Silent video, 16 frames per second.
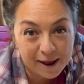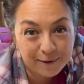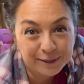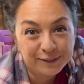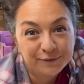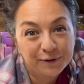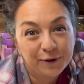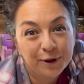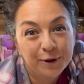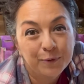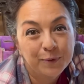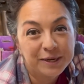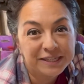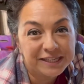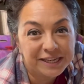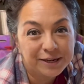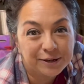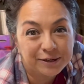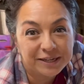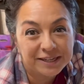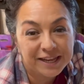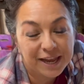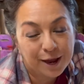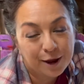It's very windy here
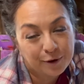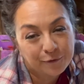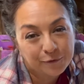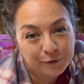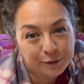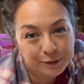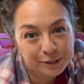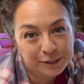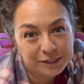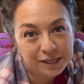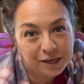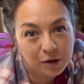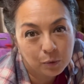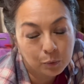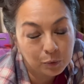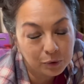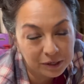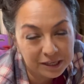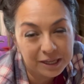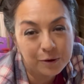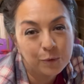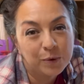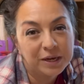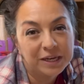today. Our first really
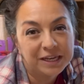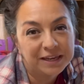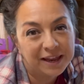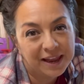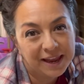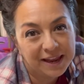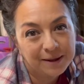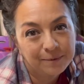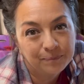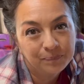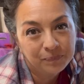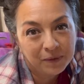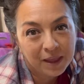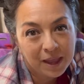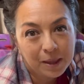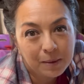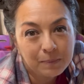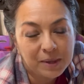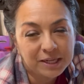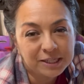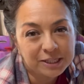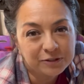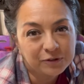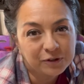windy day. Makes
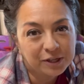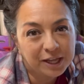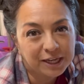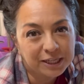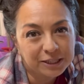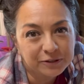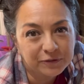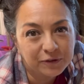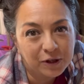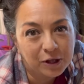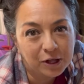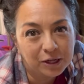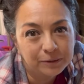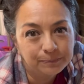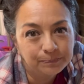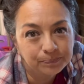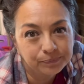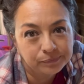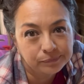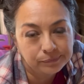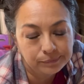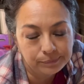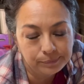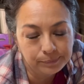us feel like it's fall,
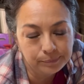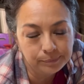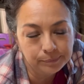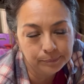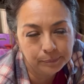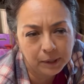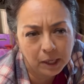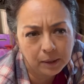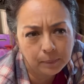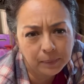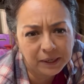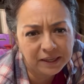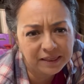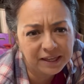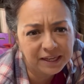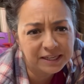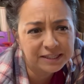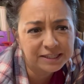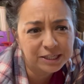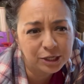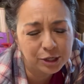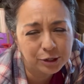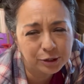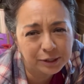but I think it's
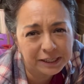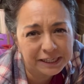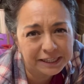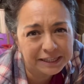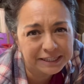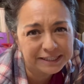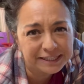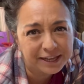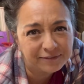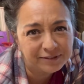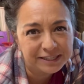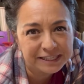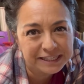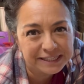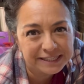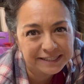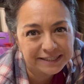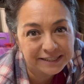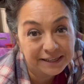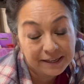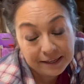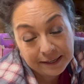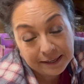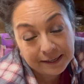still only in the 70s,
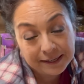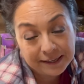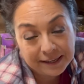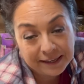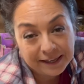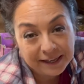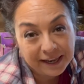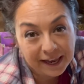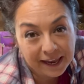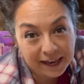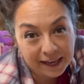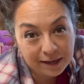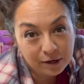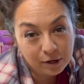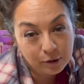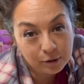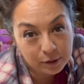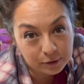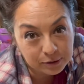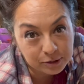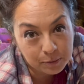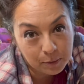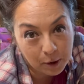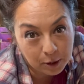and who knows,
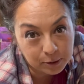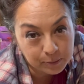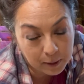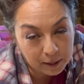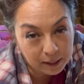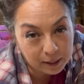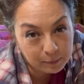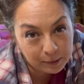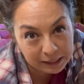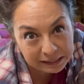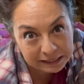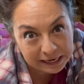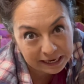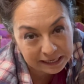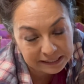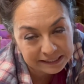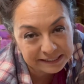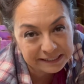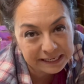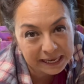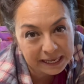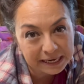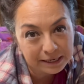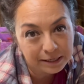tomorrow's probably gonna be in the 90s
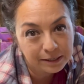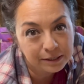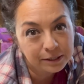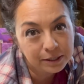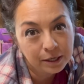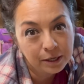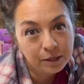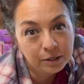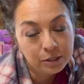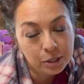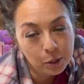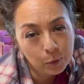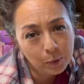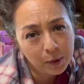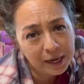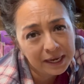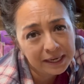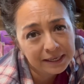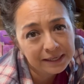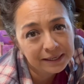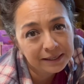again. No rain.